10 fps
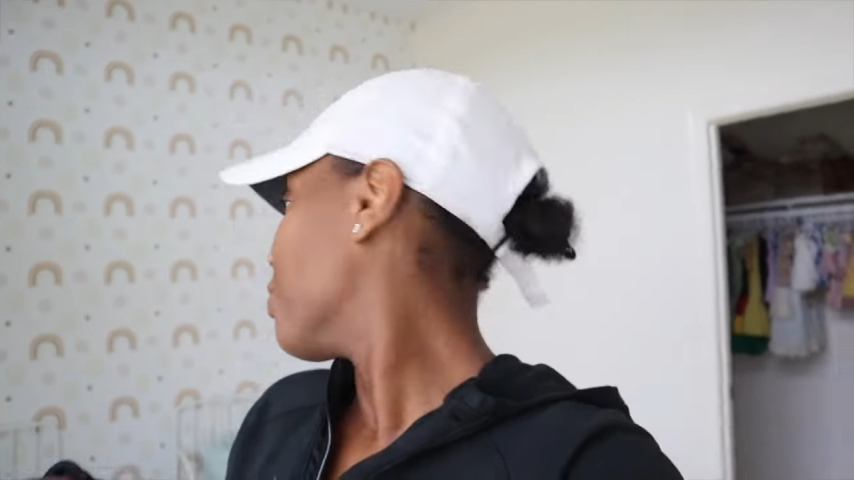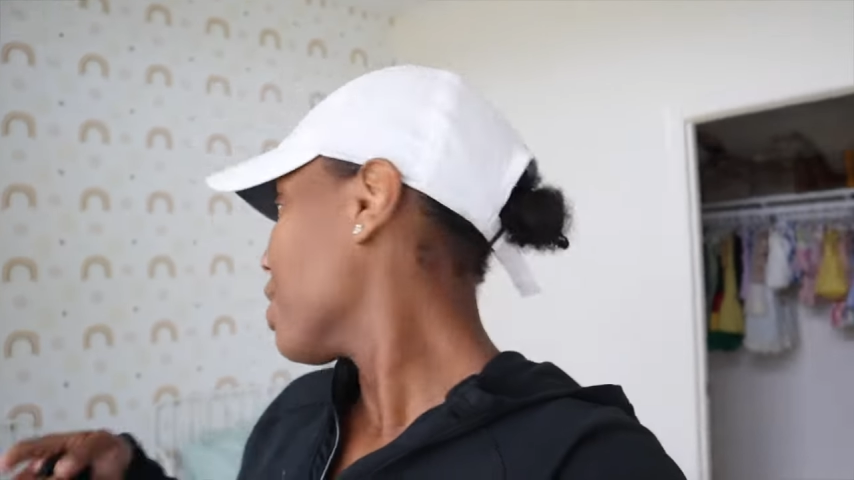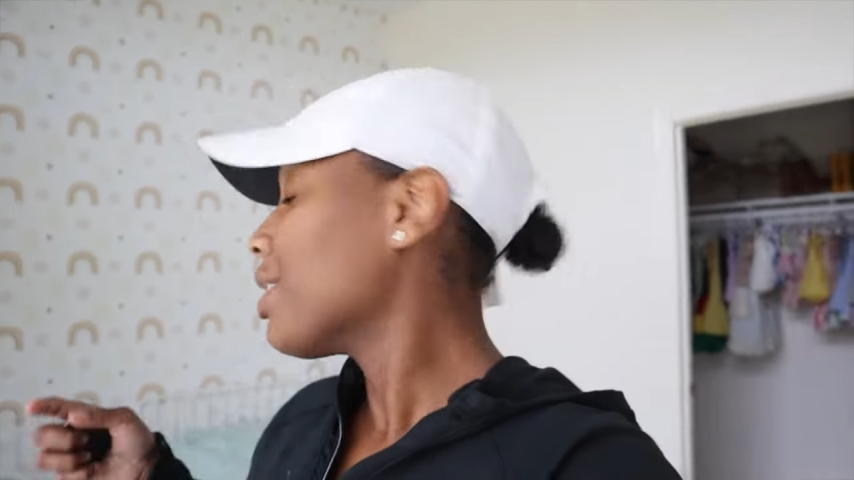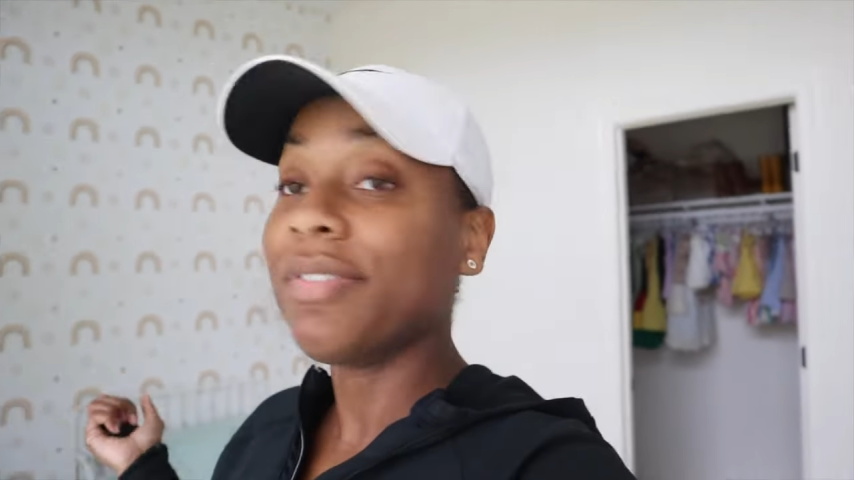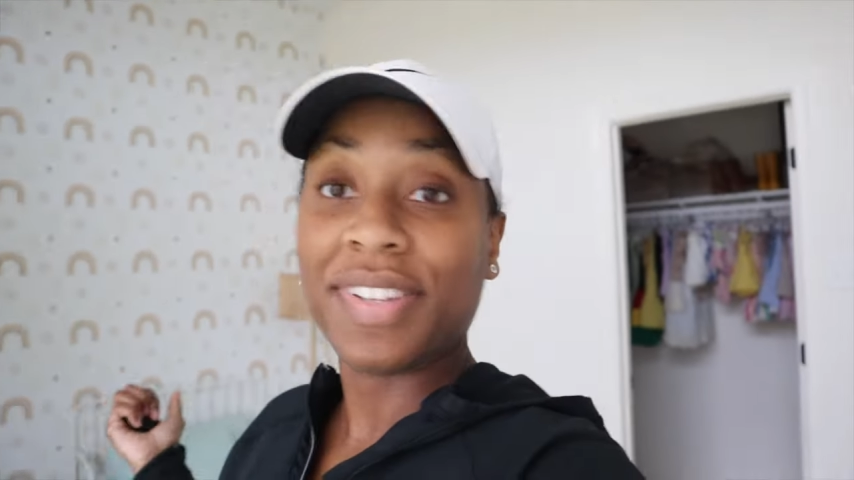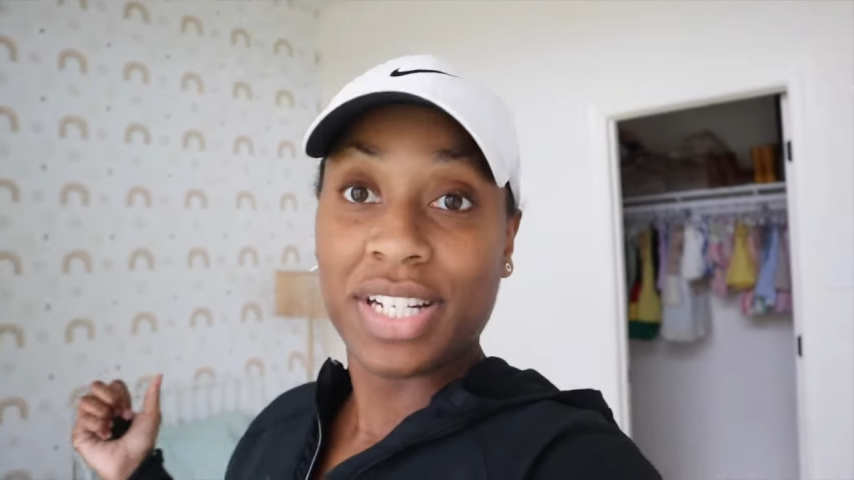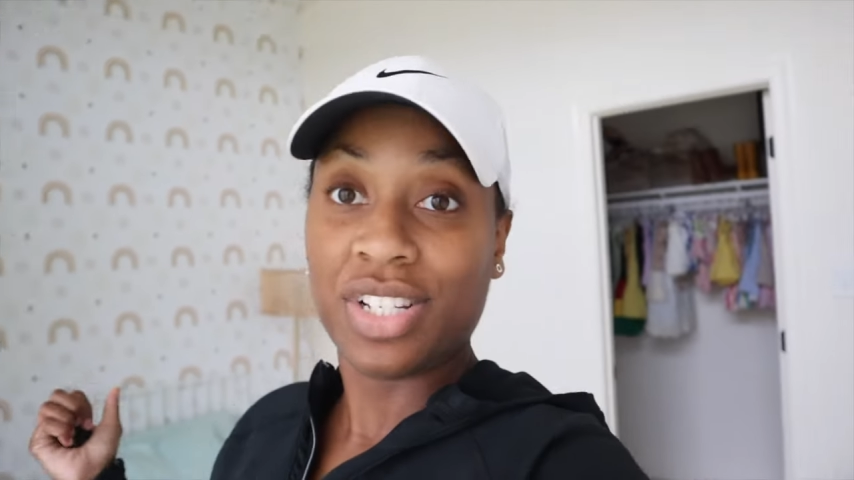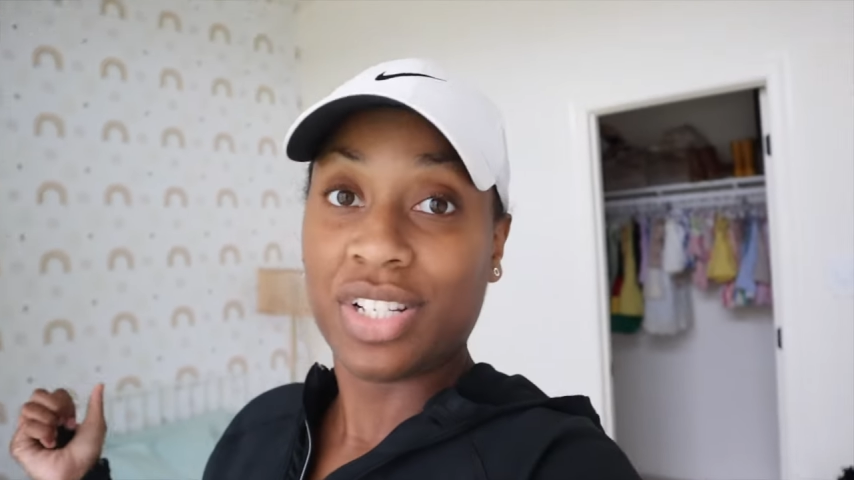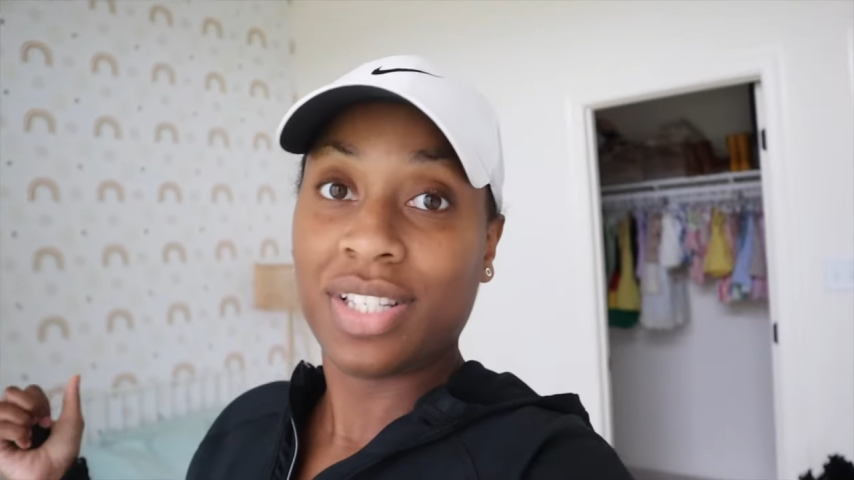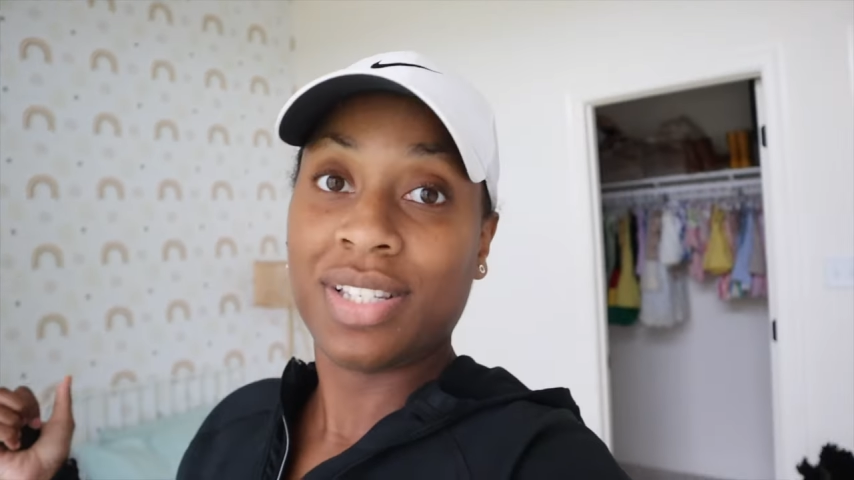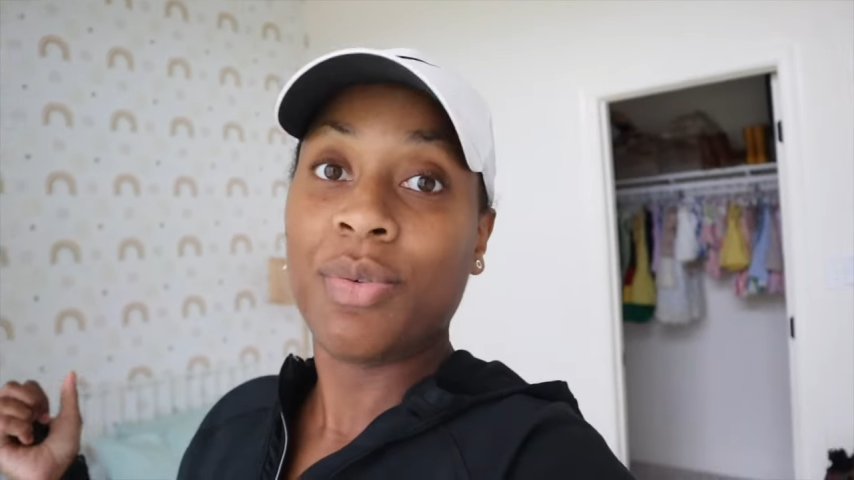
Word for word: we're gonna finish this.